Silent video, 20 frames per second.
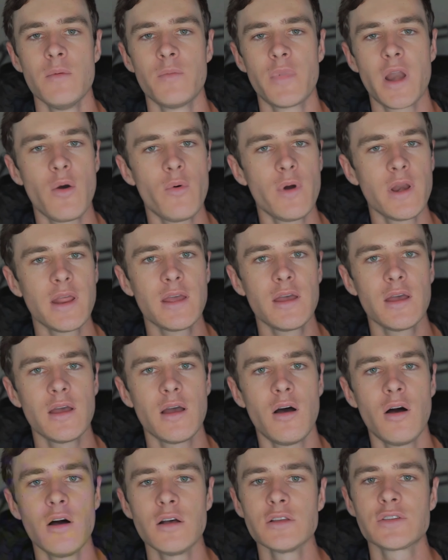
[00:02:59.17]
But I want to
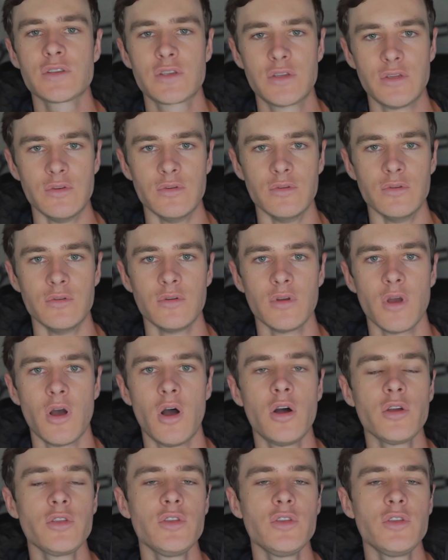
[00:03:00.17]
ask you are